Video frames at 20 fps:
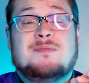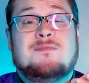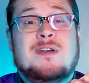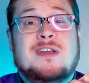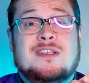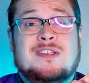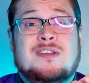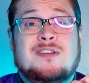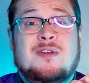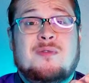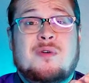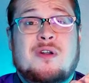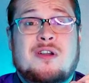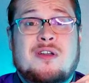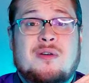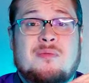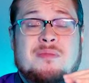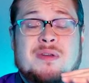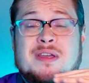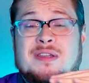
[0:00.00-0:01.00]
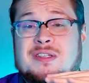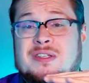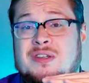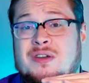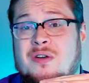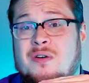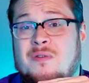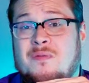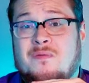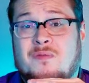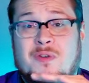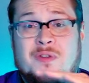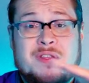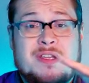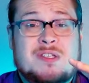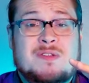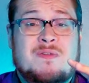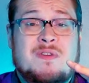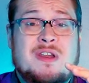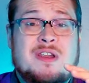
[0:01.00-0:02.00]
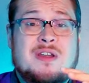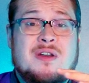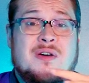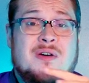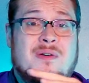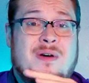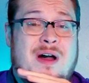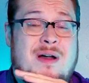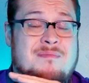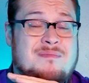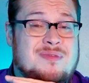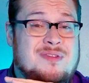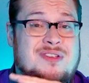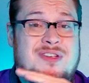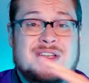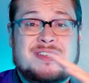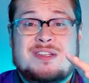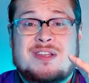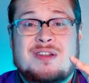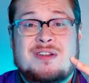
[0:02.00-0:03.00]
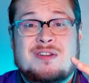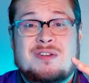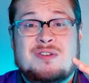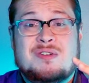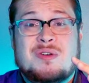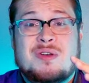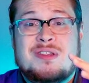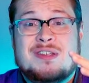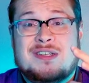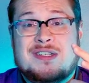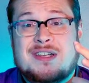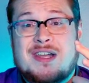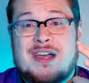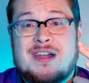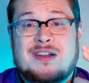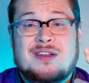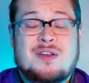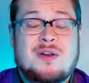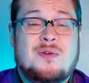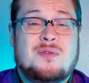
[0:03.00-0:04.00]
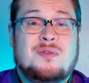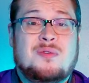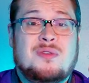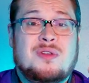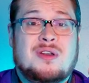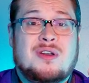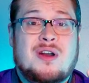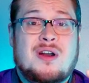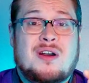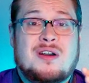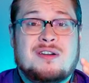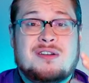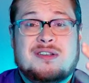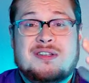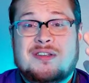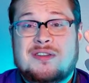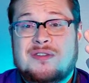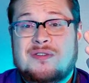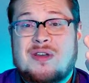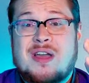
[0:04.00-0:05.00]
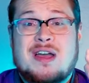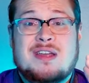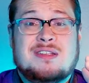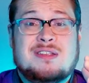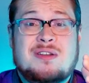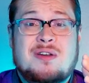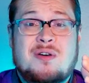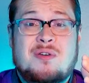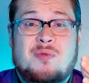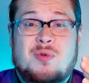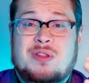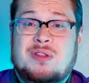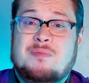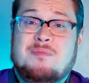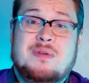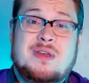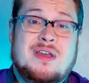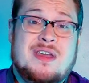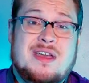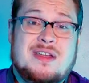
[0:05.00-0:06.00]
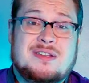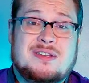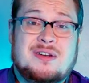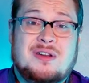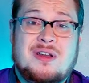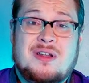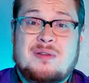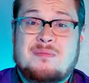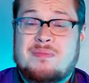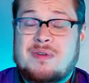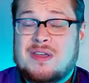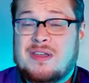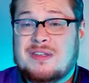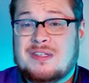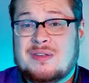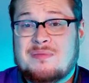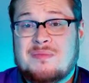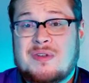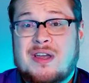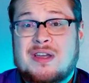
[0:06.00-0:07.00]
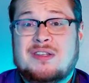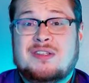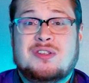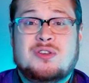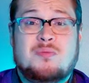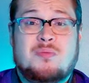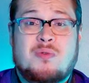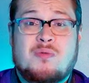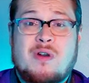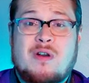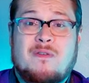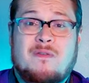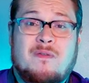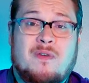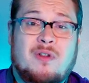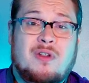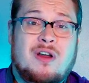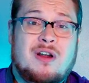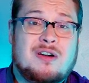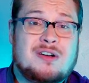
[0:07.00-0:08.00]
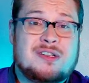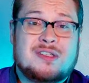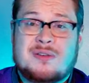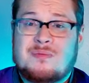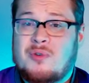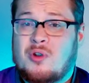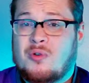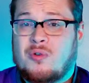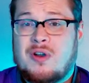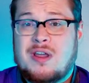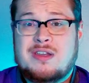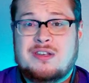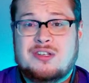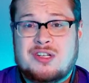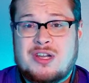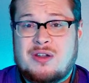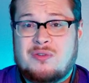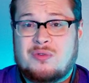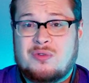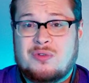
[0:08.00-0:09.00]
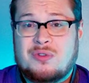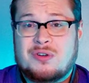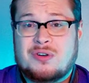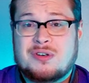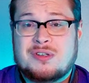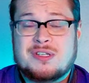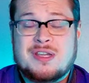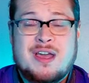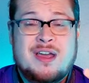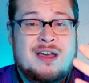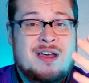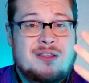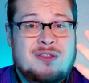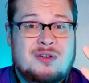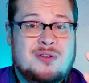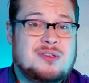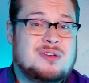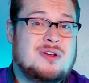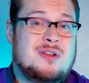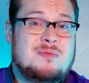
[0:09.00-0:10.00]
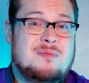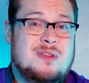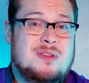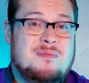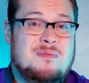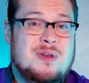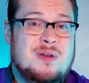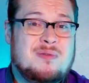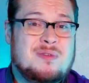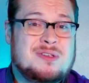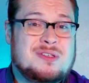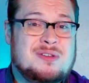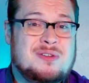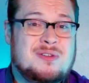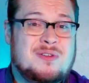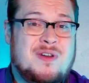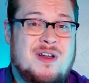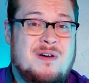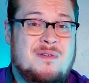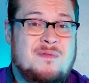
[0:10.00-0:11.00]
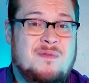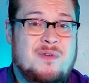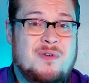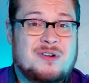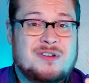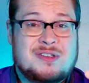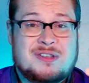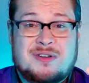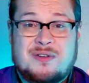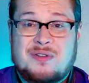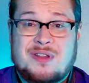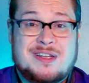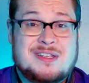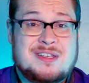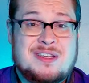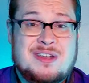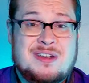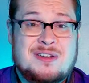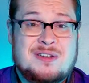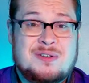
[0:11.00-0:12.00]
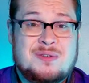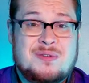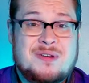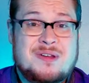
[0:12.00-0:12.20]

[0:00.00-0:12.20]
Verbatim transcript: basically where you'll be, so for this video, I'm just going to enjoy the set, go through the cards. You guys know what the big hits are going to be be, some nice super rare full arts, some great J rulers. Those are going to be the big ones to look out for, so let's get into